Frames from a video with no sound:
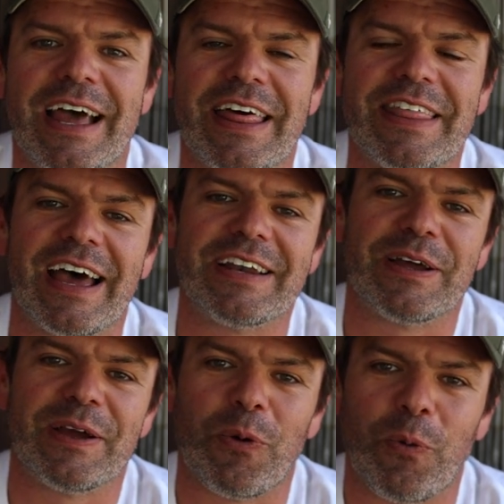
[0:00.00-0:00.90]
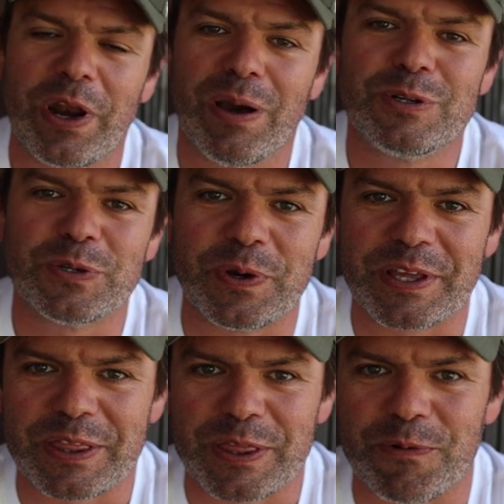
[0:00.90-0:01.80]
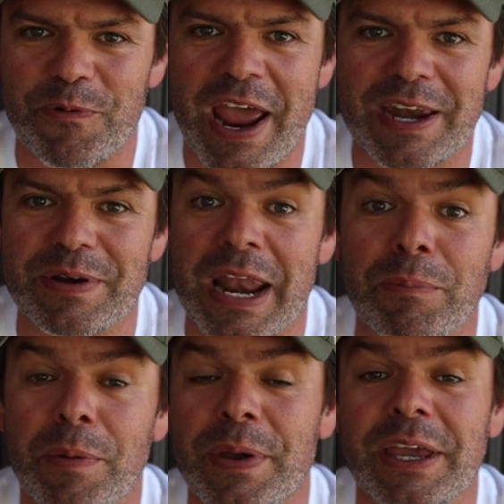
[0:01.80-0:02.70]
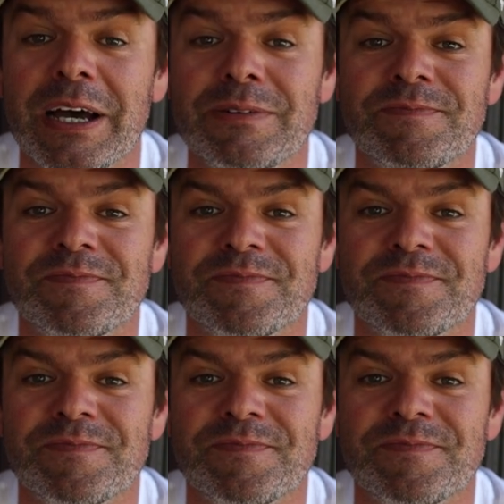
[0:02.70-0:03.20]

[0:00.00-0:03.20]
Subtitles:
that when I'm doing the random number picker,